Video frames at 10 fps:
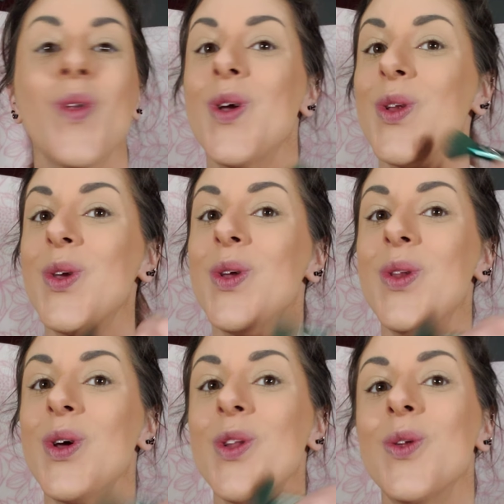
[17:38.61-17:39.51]
And get
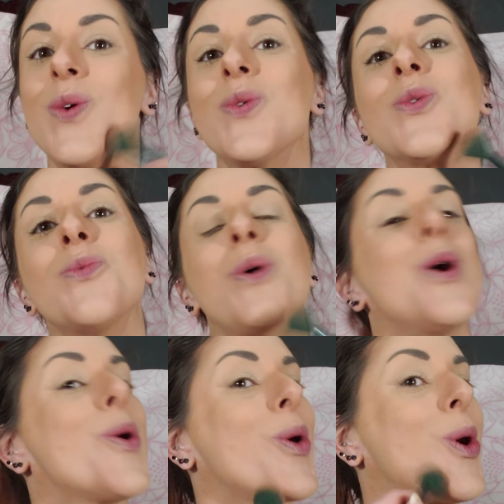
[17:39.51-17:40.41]
that little
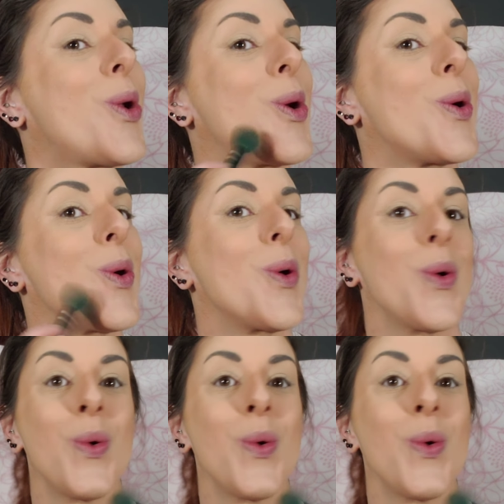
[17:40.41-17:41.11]
spot right there.